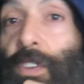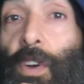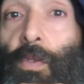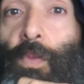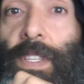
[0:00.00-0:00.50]
You
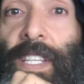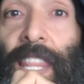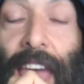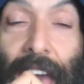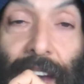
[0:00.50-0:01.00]
know, what's
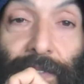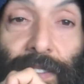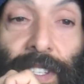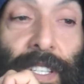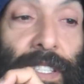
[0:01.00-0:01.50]

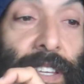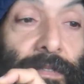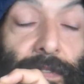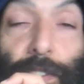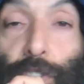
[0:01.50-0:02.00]
left, this
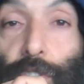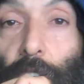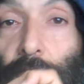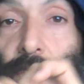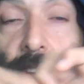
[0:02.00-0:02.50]

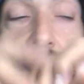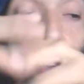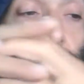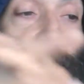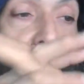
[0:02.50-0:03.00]
infrastructure,
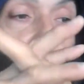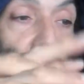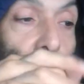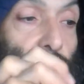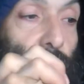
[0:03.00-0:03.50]
any
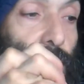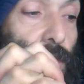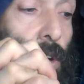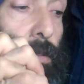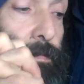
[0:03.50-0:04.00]
infrastructure.
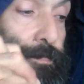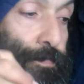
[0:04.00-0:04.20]
So